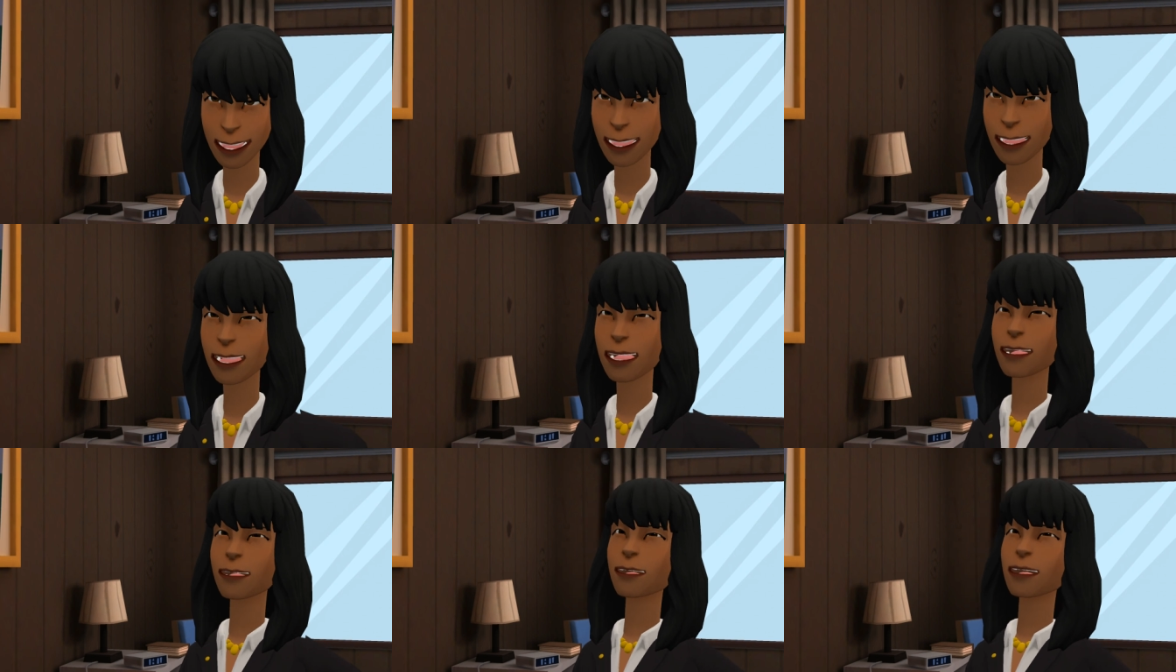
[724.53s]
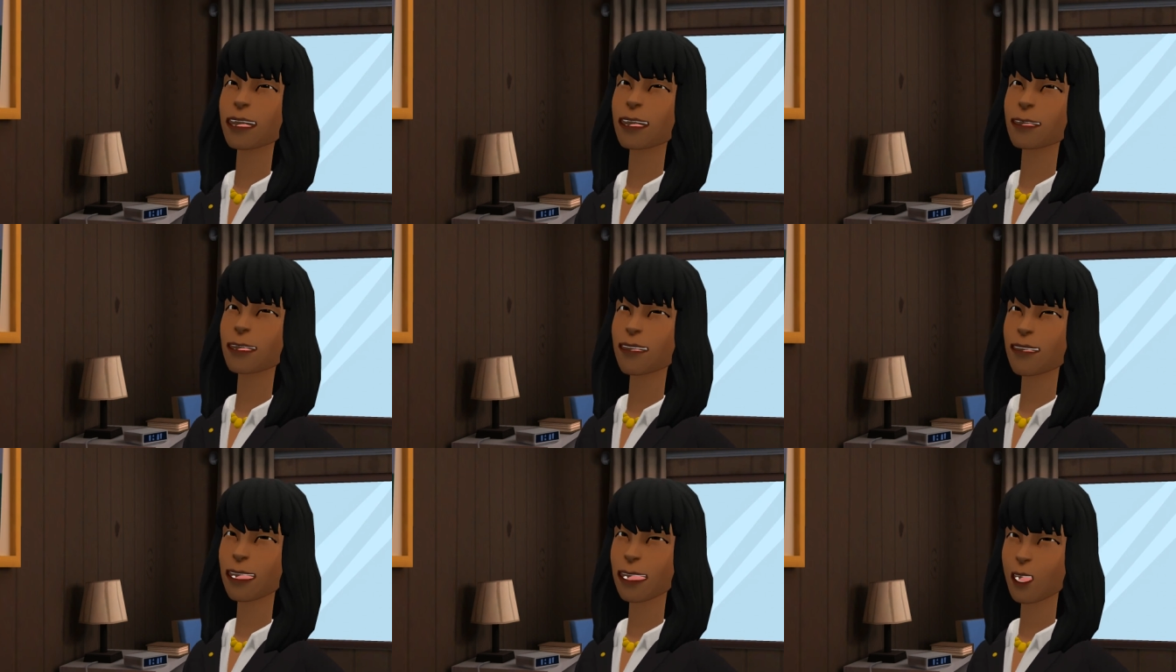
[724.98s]
a great
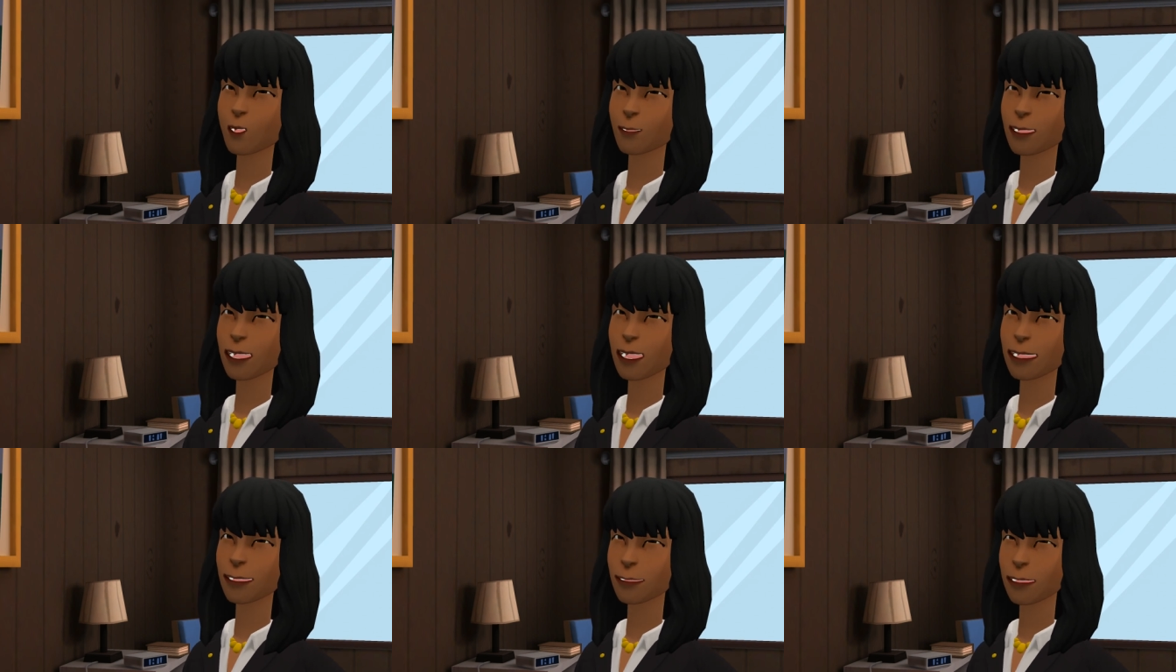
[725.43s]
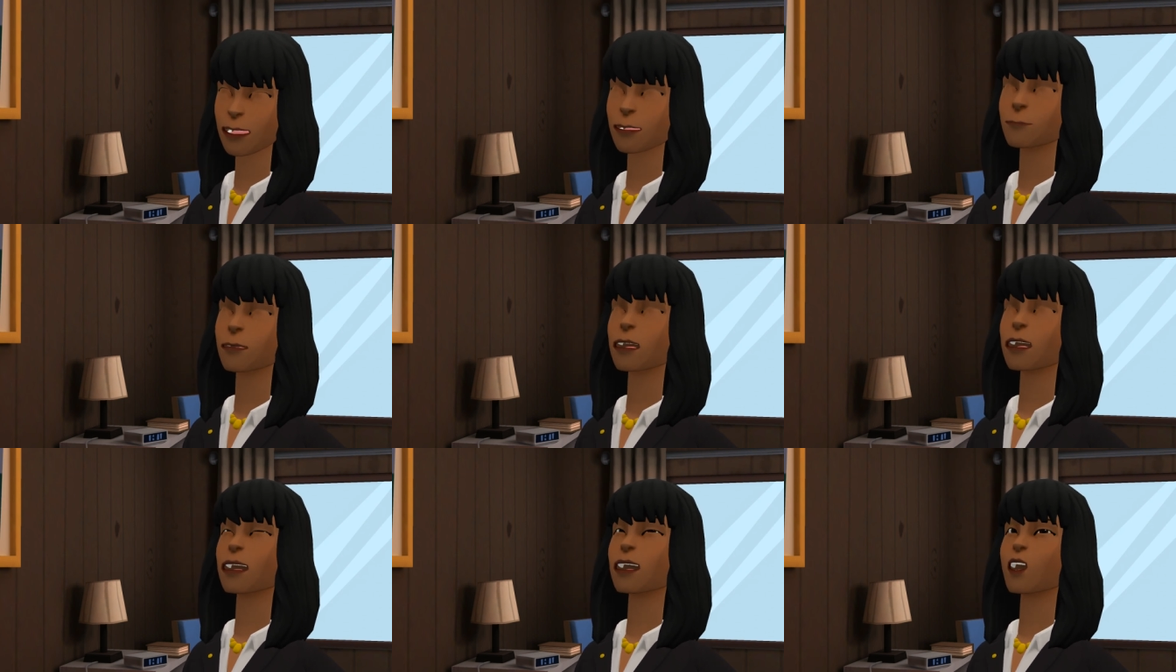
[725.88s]
sense of humor
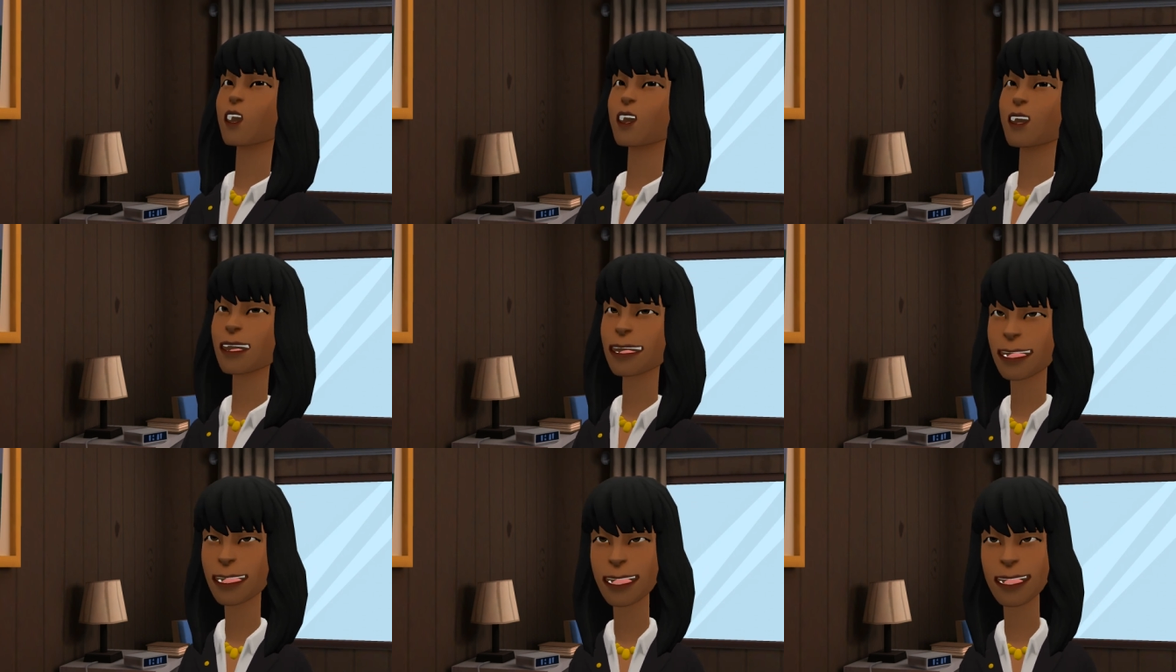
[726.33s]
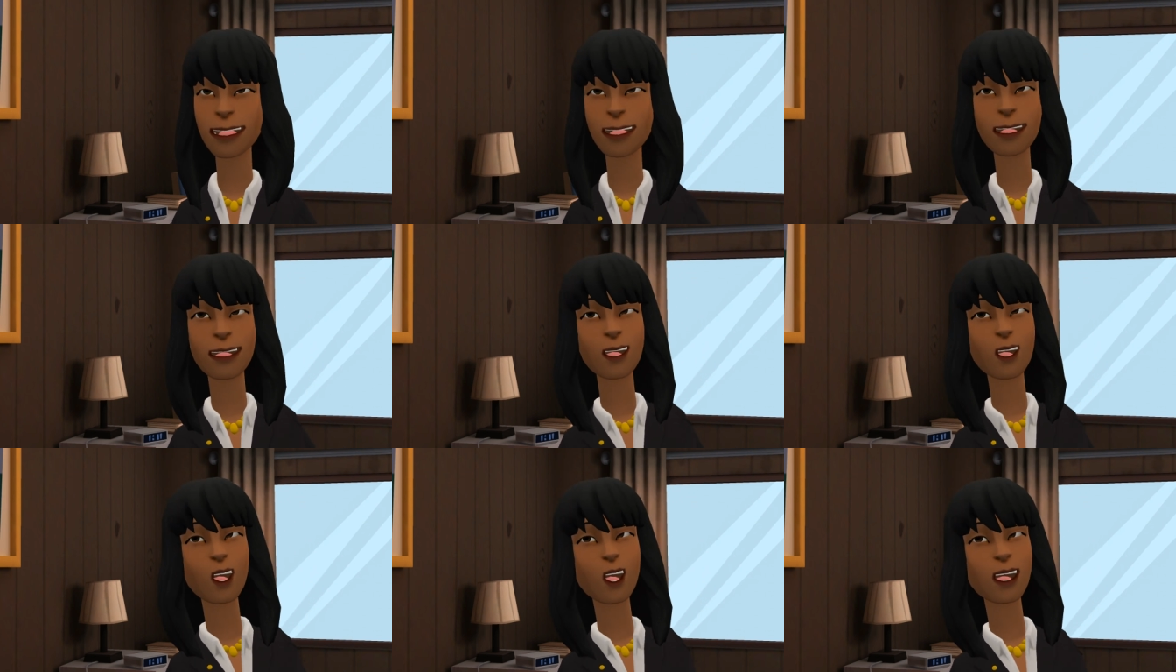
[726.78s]
and be a good
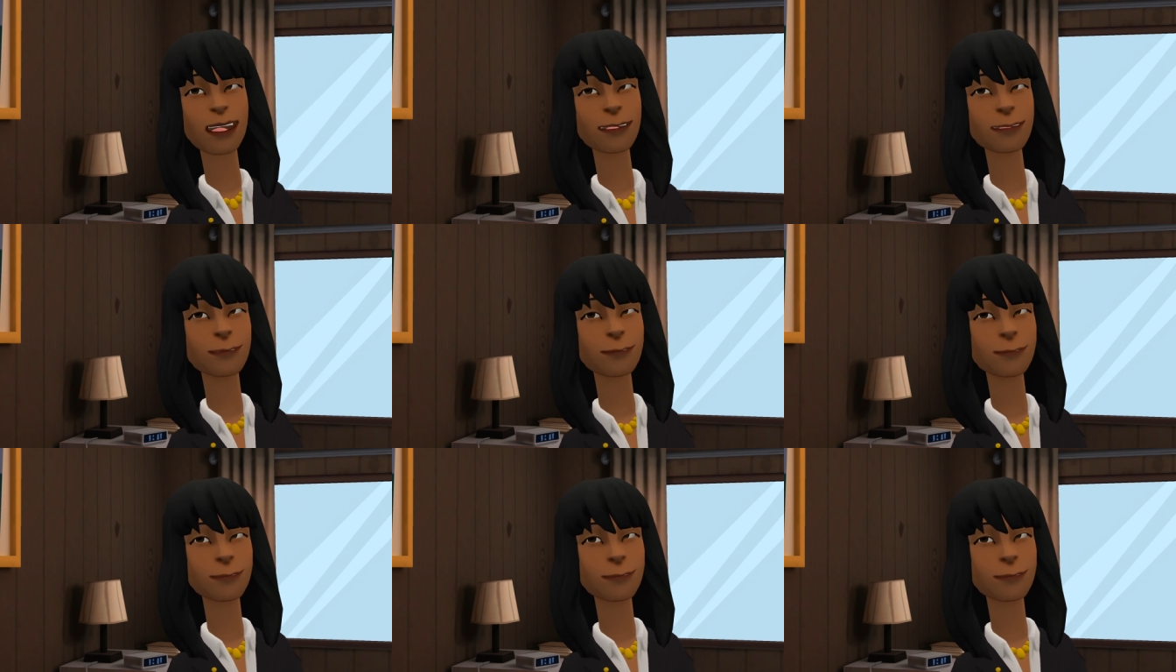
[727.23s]
listener too.